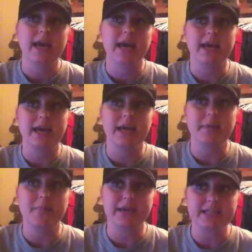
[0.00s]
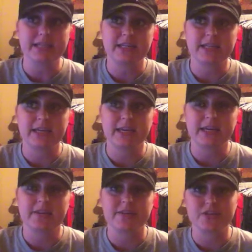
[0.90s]
and
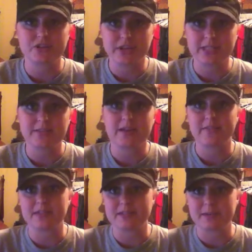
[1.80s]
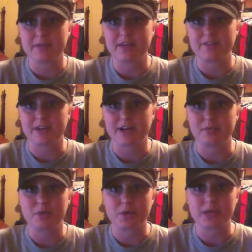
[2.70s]
basically the stress of having something very
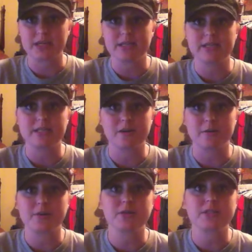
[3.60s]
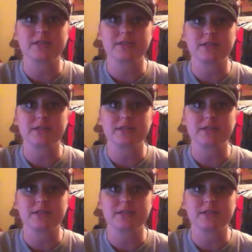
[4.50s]
important is almost